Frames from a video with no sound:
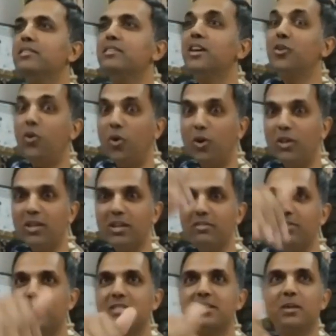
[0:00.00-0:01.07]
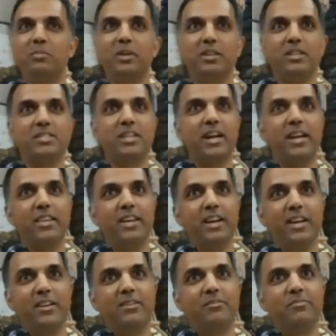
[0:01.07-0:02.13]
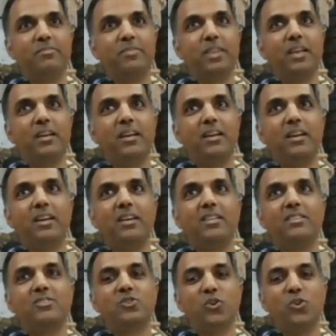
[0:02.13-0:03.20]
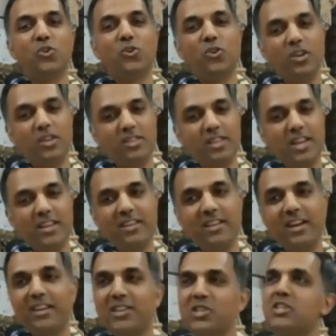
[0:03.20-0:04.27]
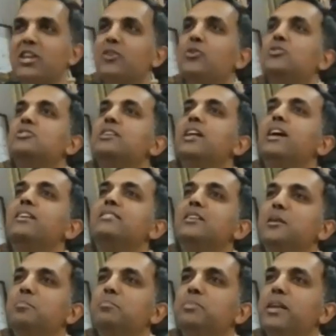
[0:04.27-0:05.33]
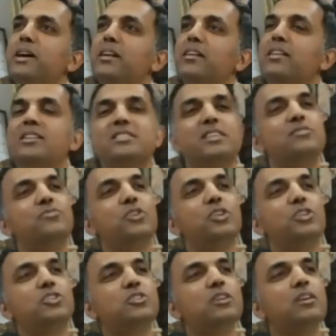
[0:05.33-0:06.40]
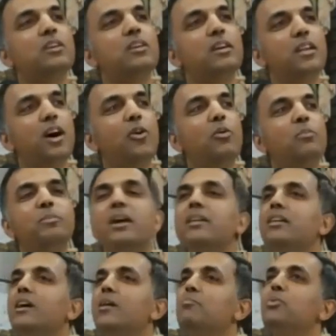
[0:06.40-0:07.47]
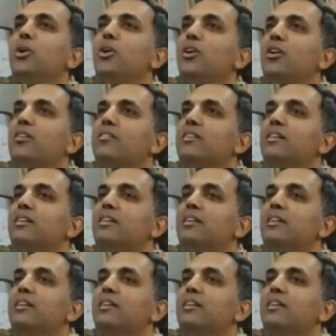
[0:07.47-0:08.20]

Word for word: Then all the rivers come and recite there. So uh, then uh, Krishna goes and takes a dip there. He says, finish. Now I'm done. I'm pure.